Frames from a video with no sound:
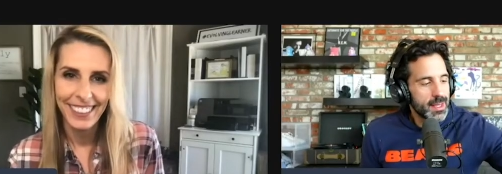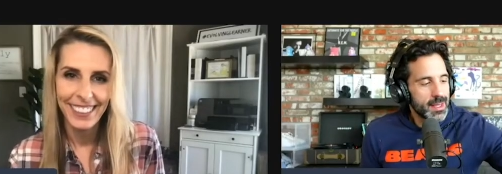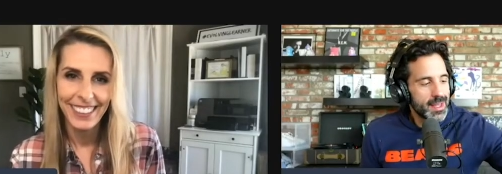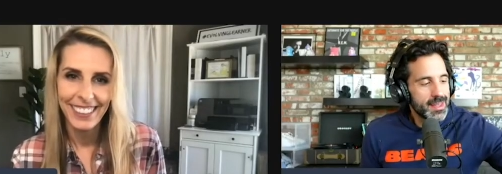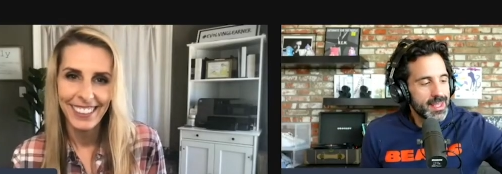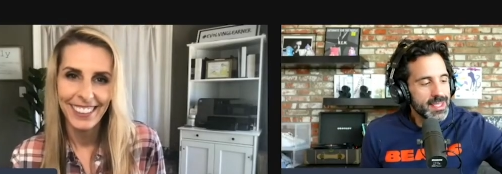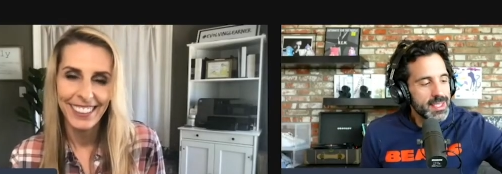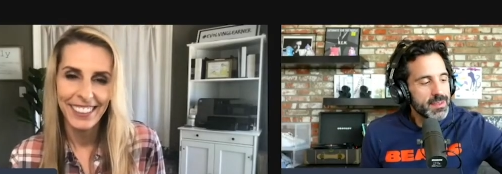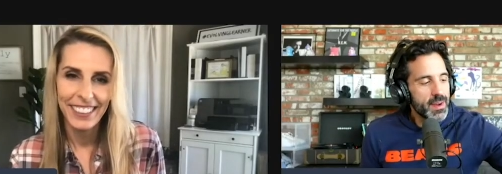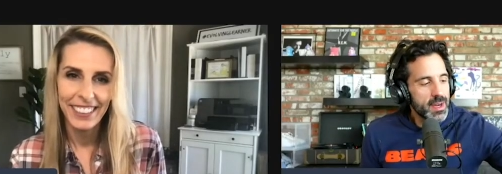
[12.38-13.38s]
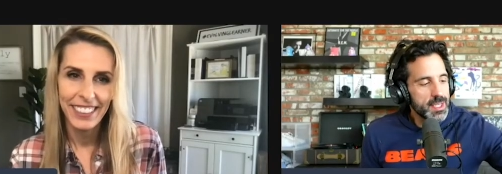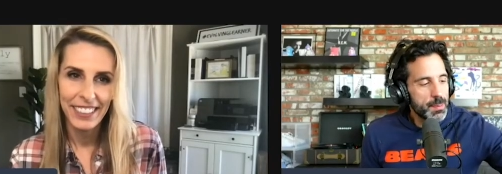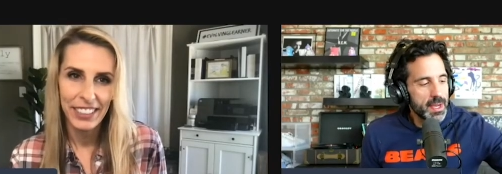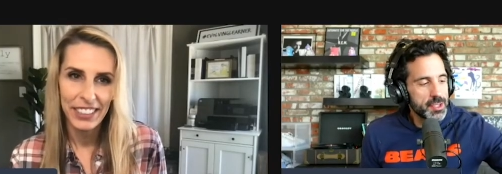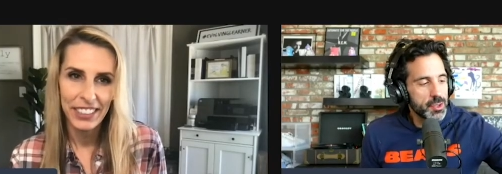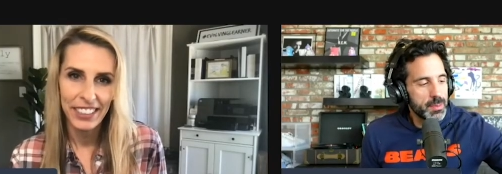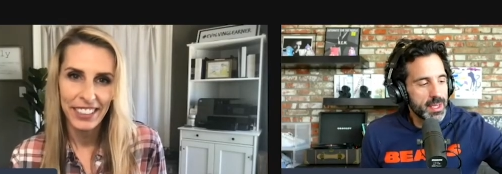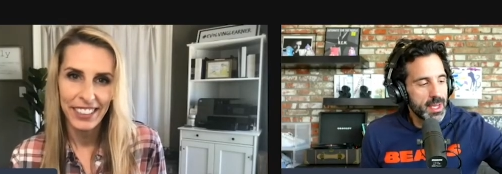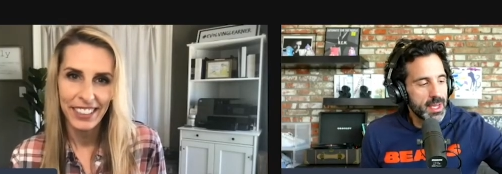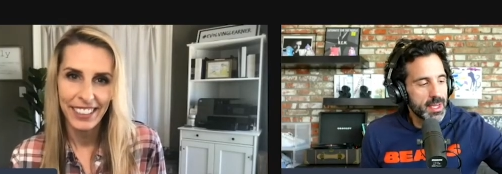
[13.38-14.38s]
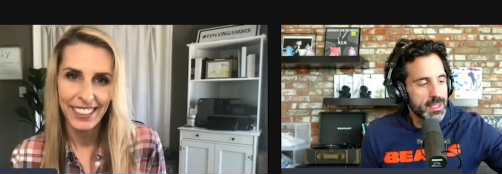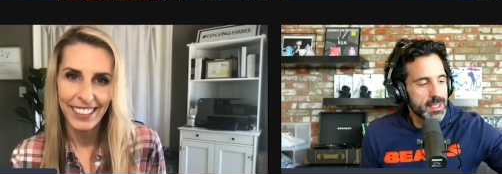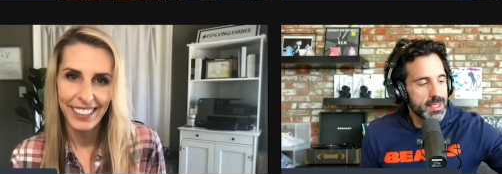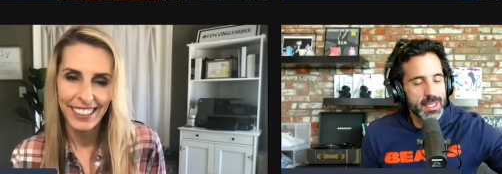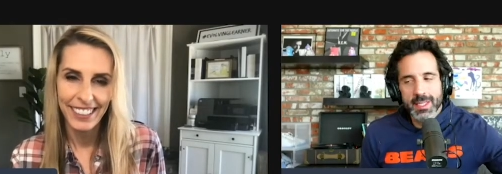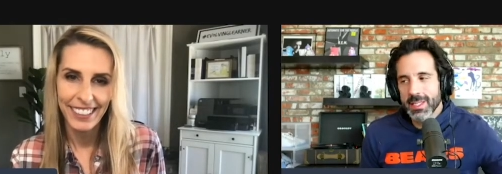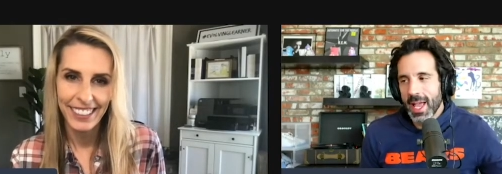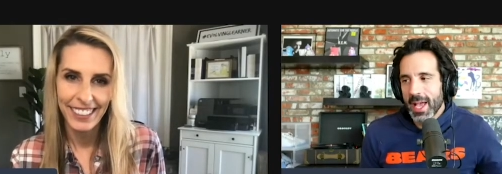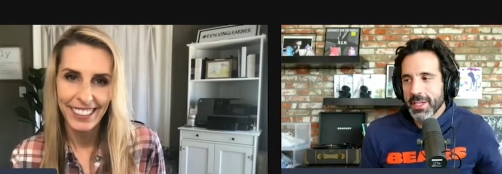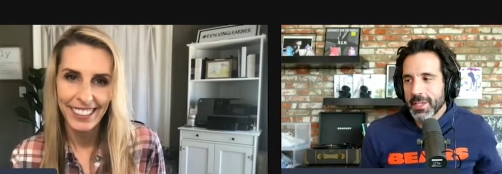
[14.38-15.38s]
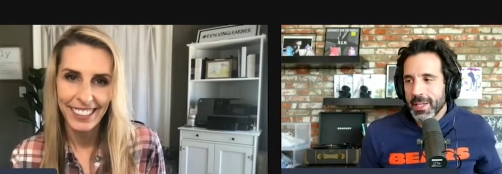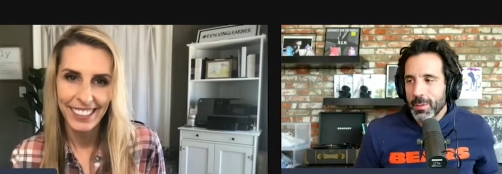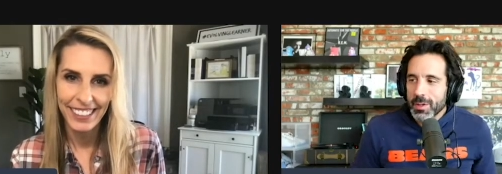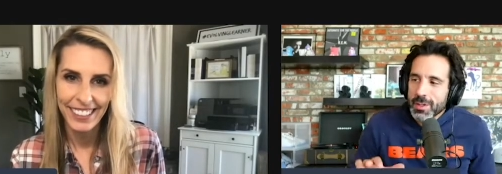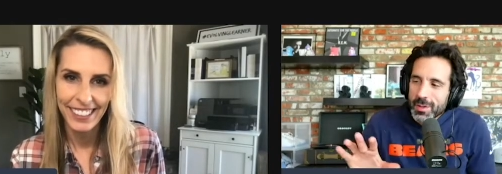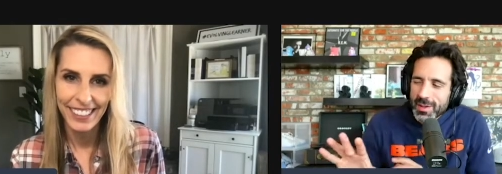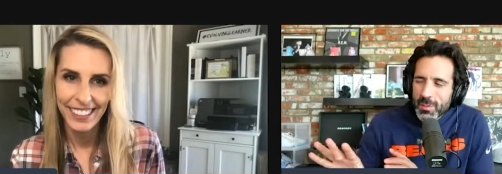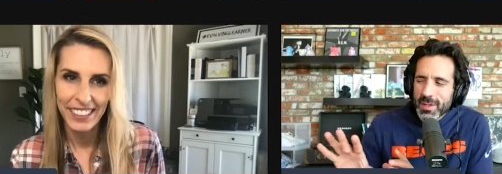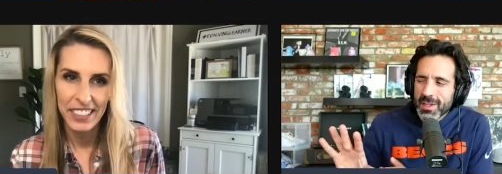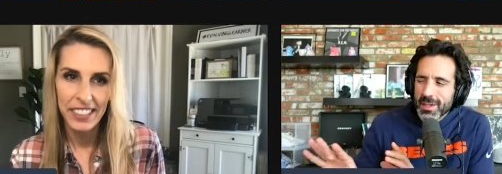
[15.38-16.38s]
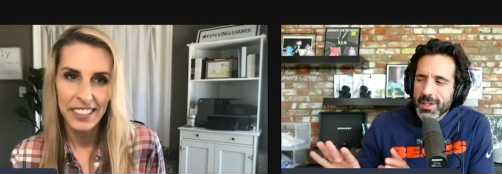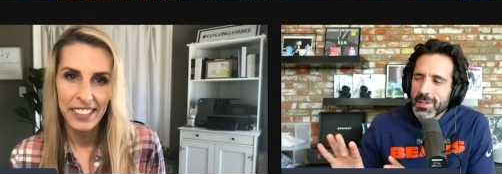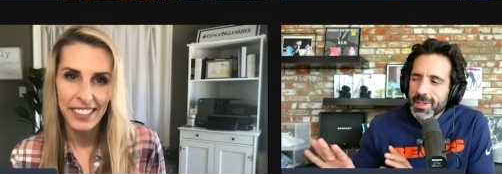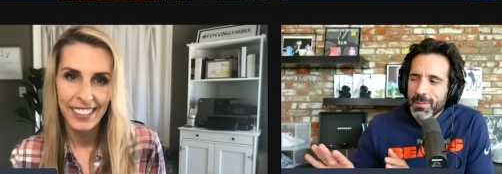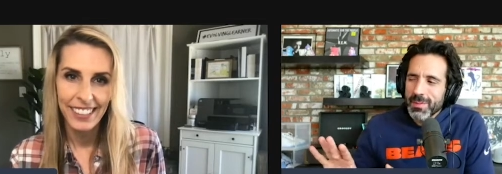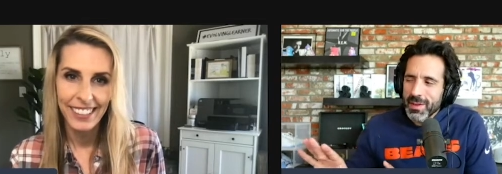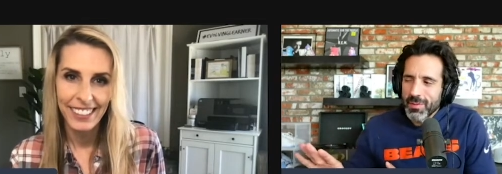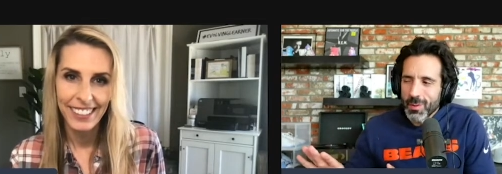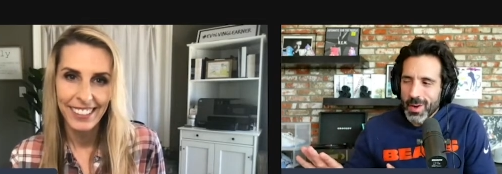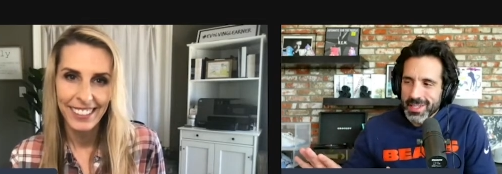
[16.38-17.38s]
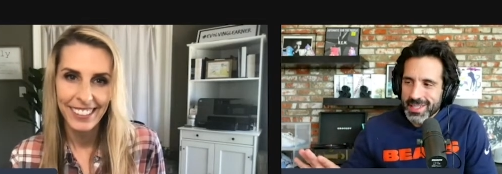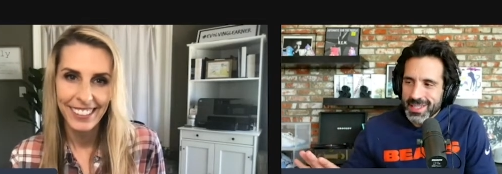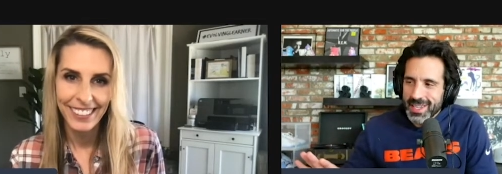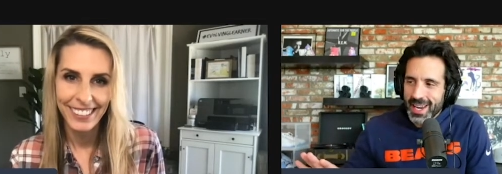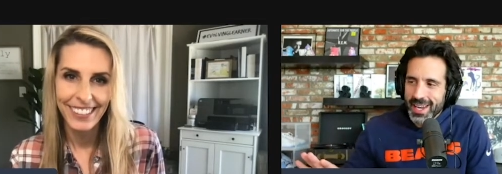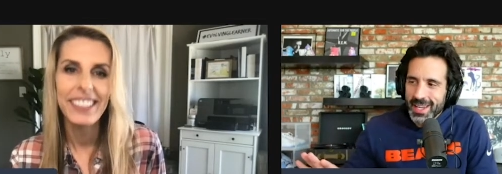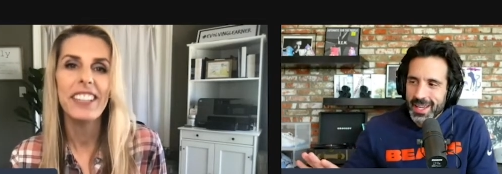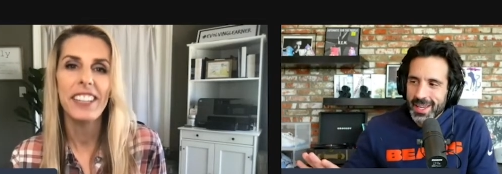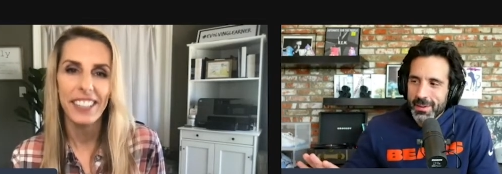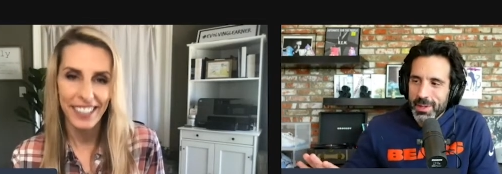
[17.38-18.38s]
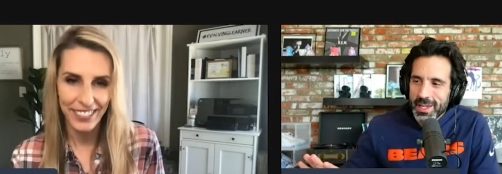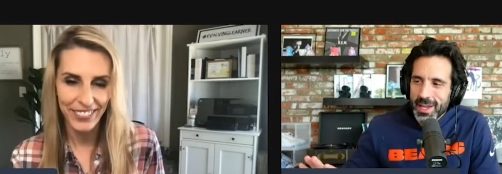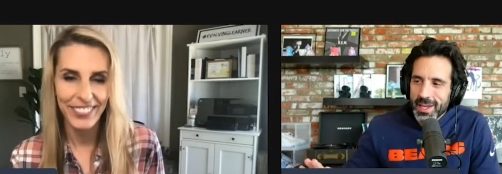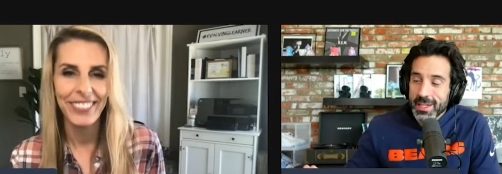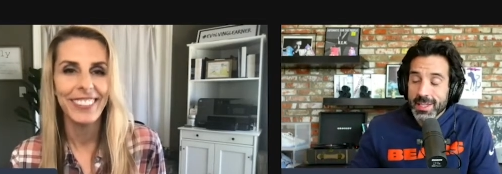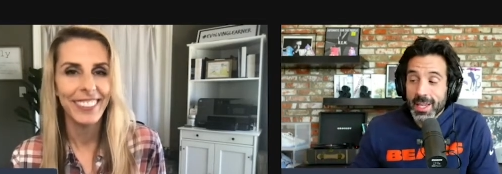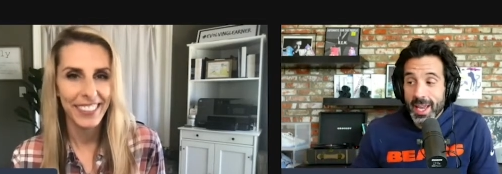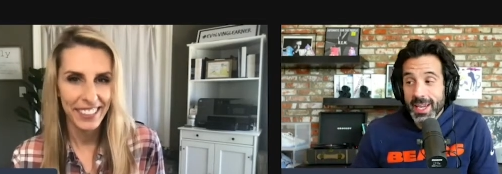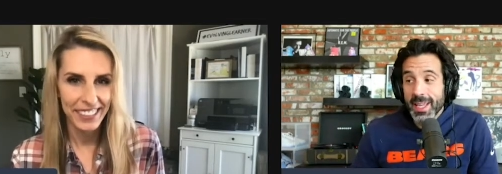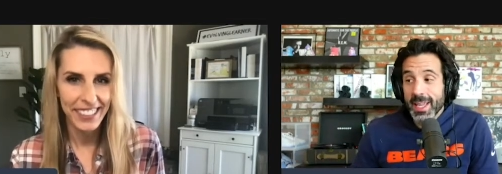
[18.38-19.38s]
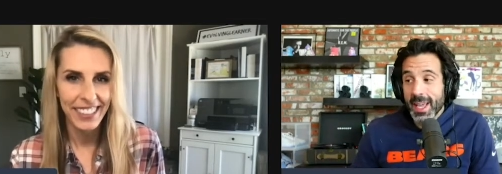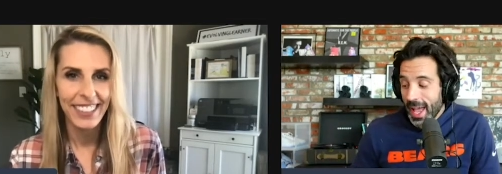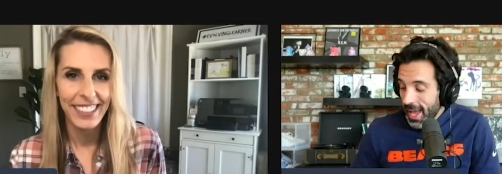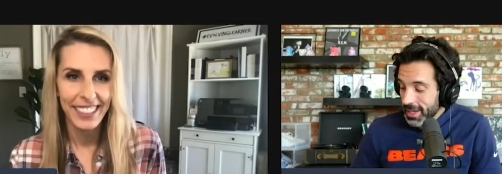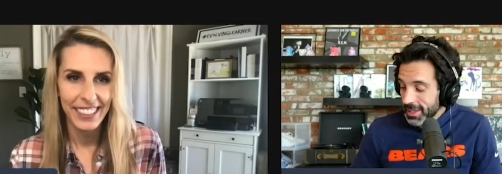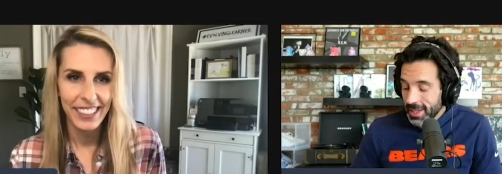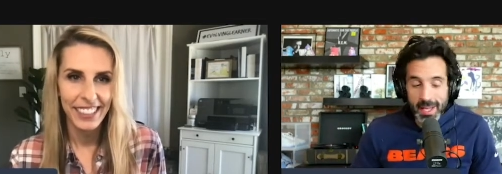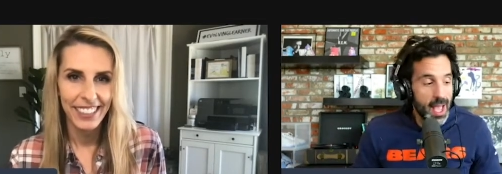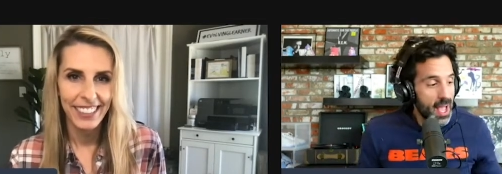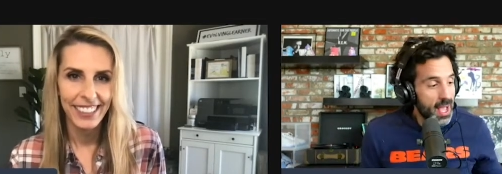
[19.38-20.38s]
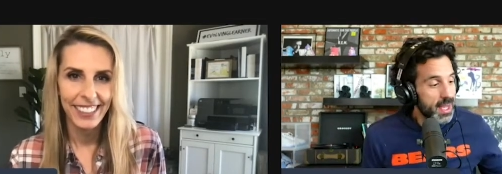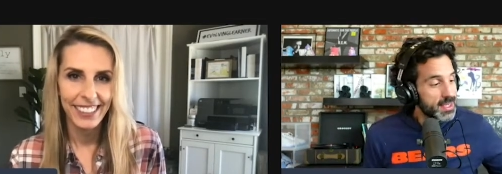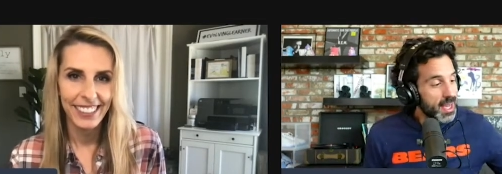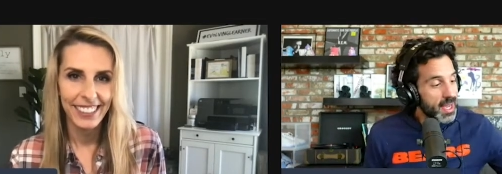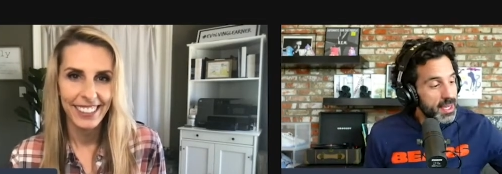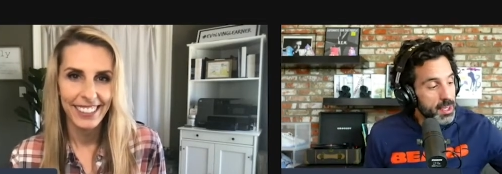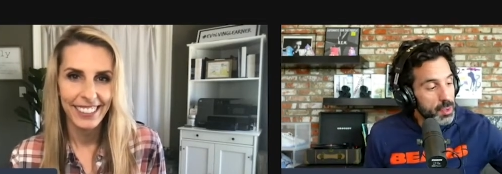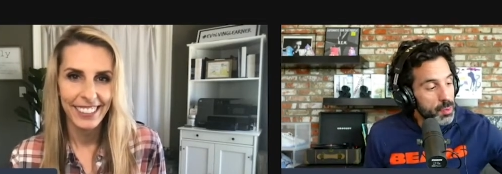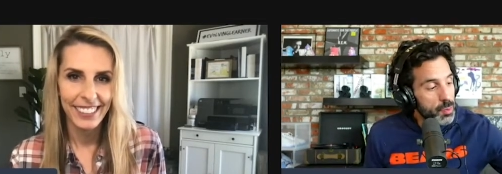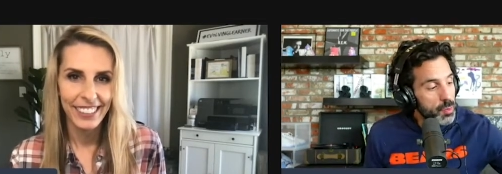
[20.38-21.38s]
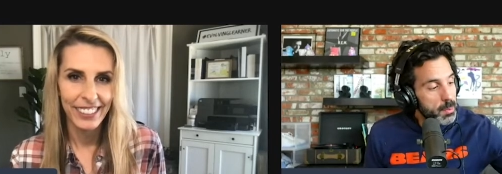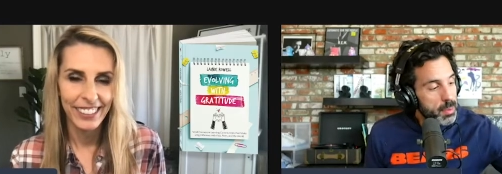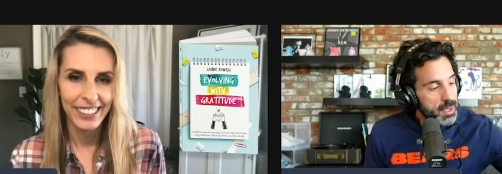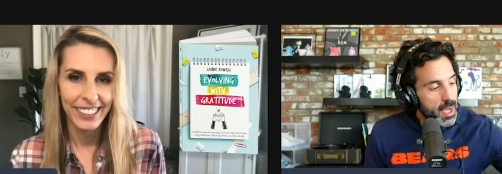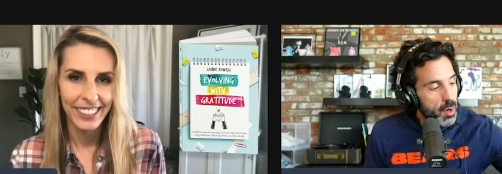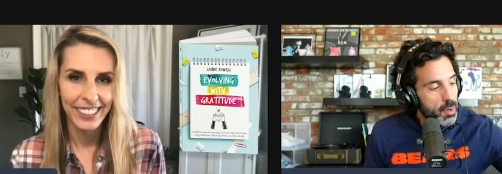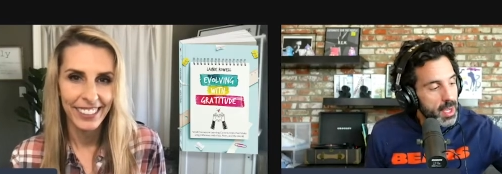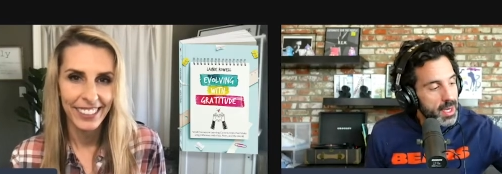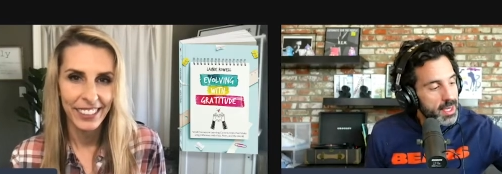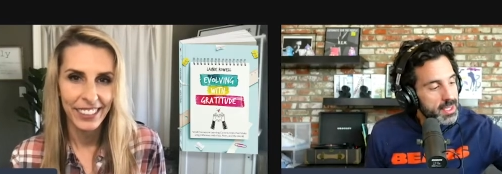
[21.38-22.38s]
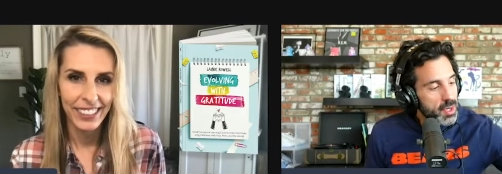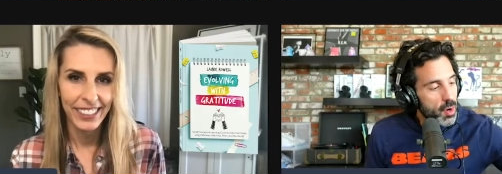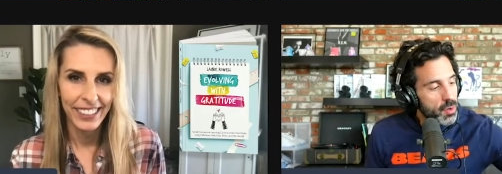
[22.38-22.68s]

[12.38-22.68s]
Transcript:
Speaker 1: This is very special because this is actually we're doing we're gonna do some different questions today because Lainie actually has a new book out and it is called